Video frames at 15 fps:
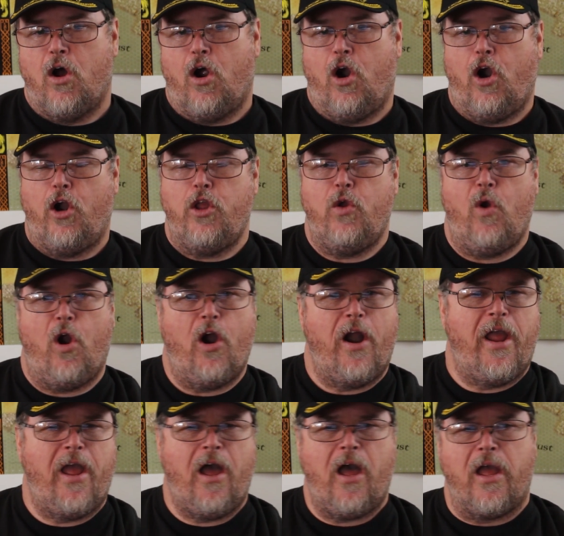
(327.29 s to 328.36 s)
Are you
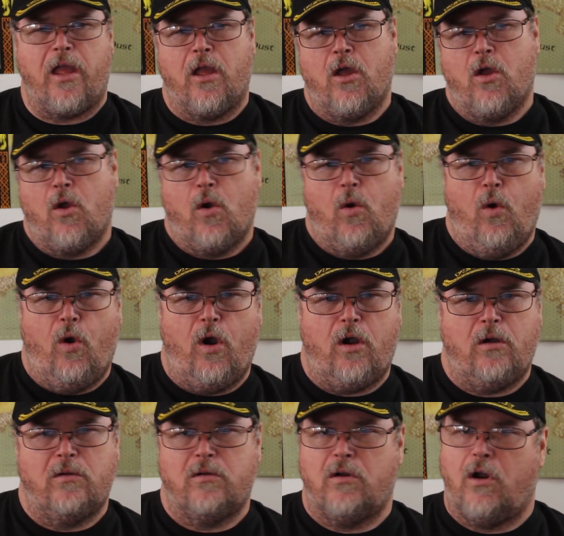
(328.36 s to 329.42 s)
RAI? Or